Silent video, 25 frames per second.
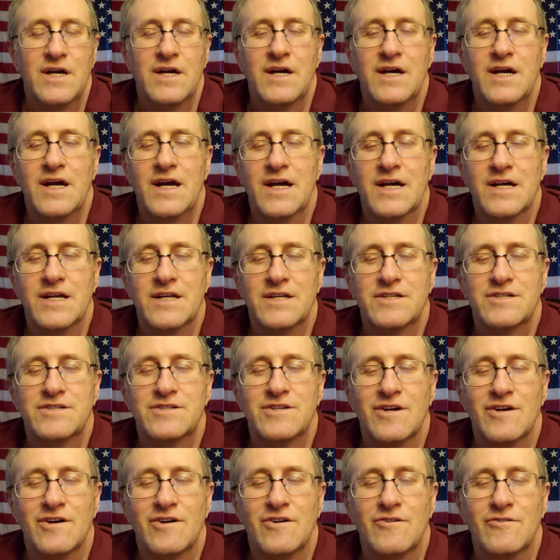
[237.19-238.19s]
And
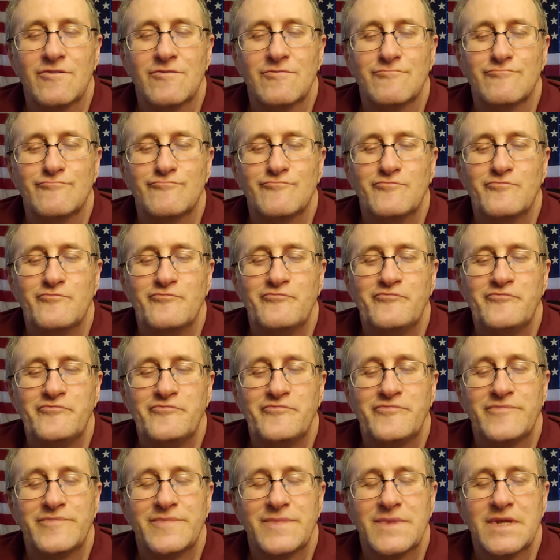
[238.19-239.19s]
so
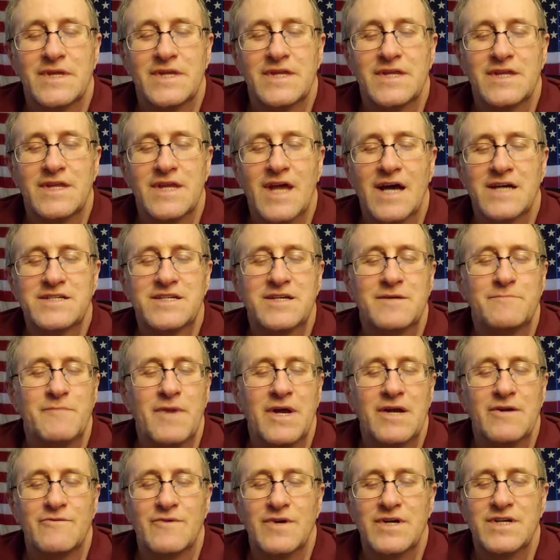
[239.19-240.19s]
that's the
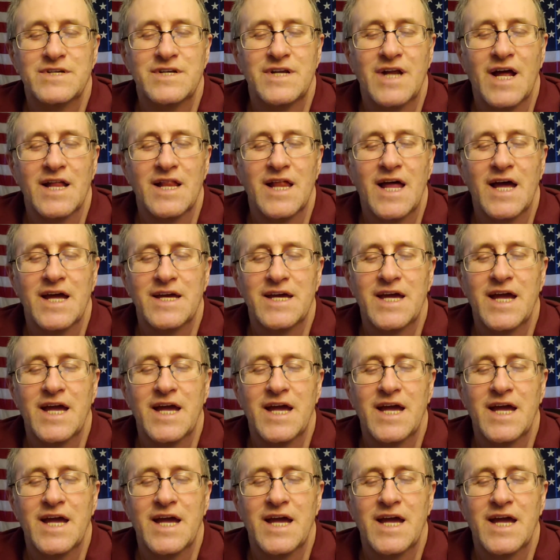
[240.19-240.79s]
main reason I like